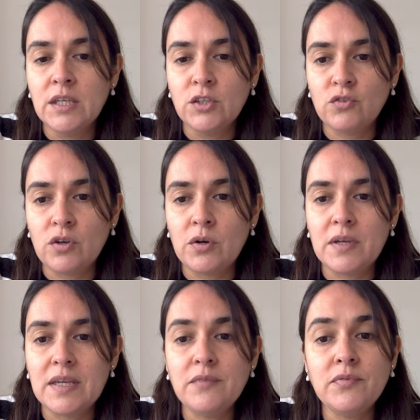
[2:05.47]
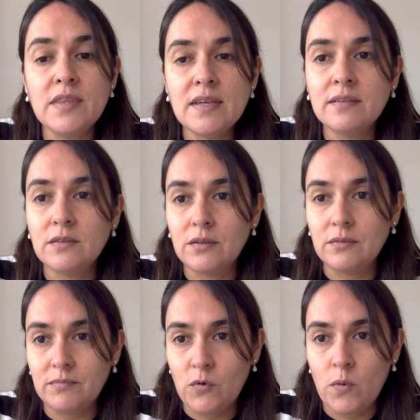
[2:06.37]
So if this
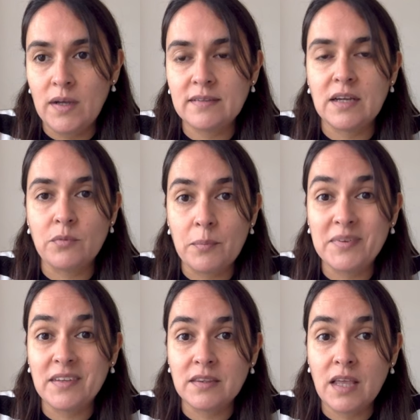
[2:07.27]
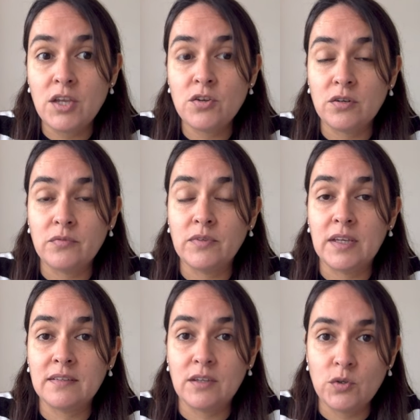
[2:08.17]
was a representation of the
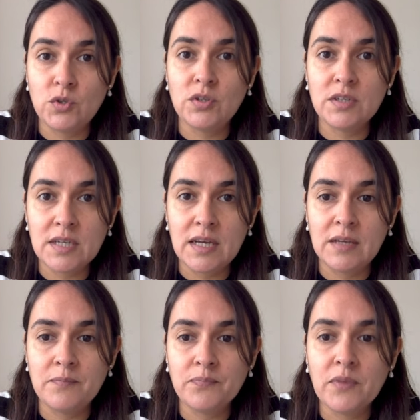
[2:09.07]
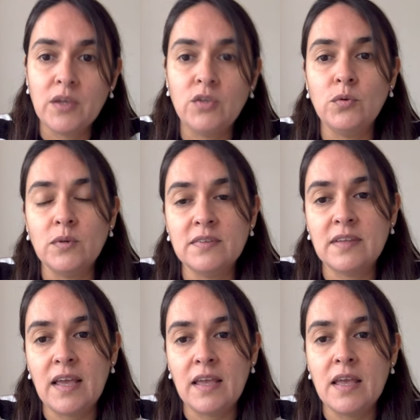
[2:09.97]
execution time, you will
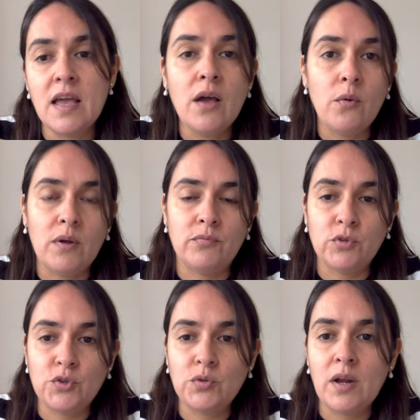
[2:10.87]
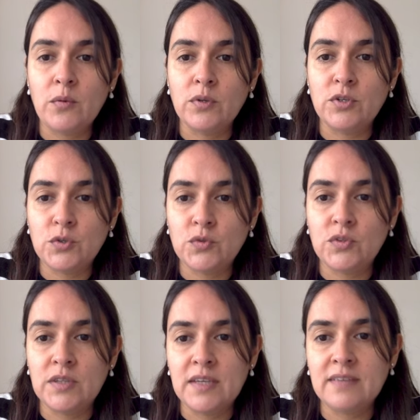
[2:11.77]
say, well, for sure I would choose
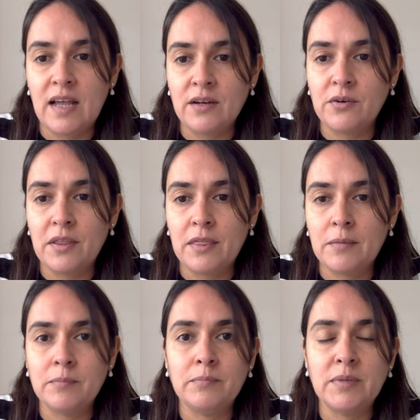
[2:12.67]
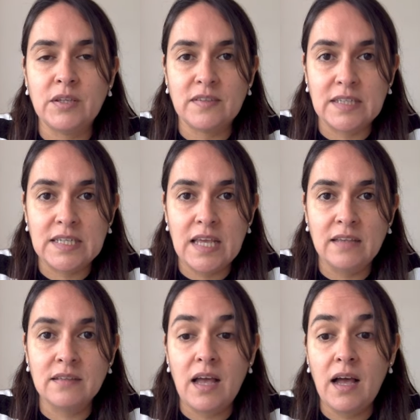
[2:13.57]
this algorithm because it
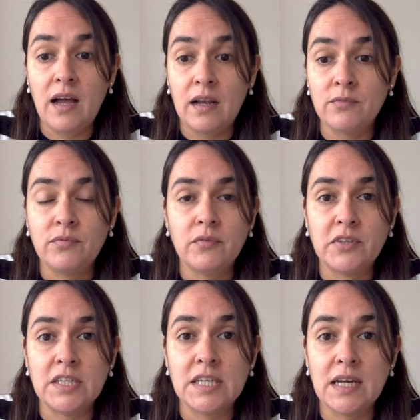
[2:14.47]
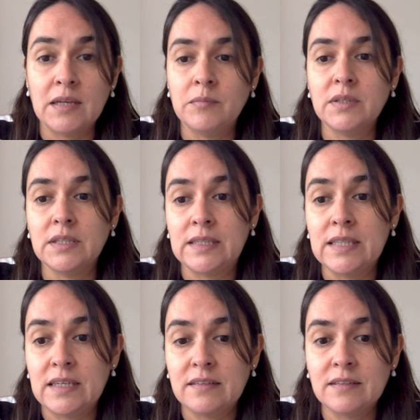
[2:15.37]
takes half of the time than
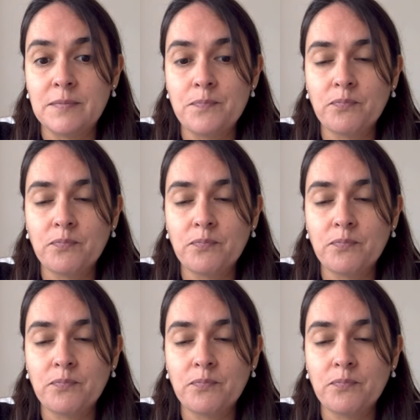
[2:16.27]
this.